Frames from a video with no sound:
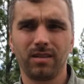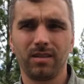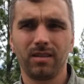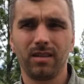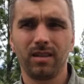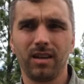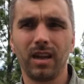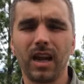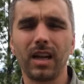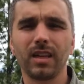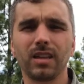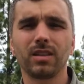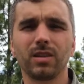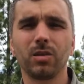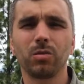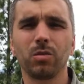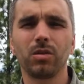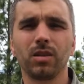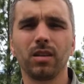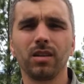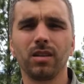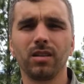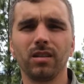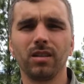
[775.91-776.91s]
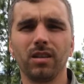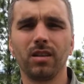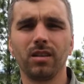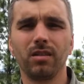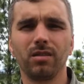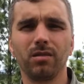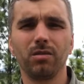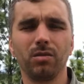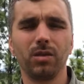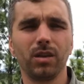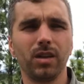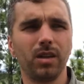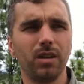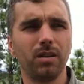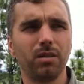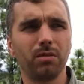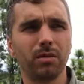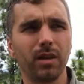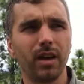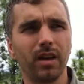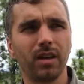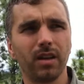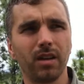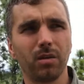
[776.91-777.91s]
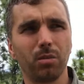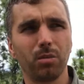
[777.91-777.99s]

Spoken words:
not something that we read in